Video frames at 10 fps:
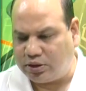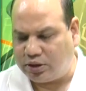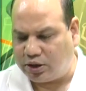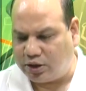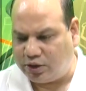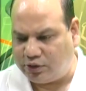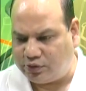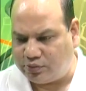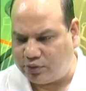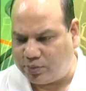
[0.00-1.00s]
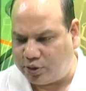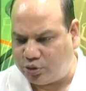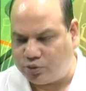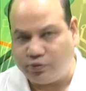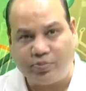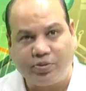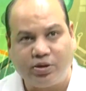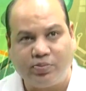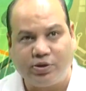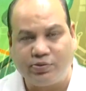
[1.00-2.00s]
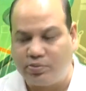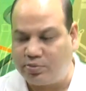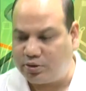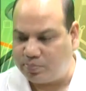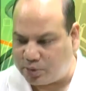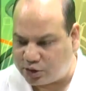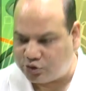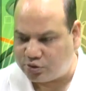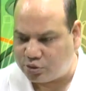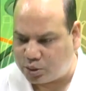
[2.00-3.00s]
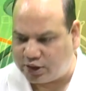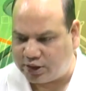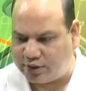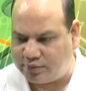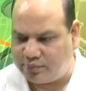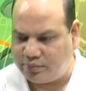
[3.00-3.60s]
earnings will be 250 plus 50 plus 20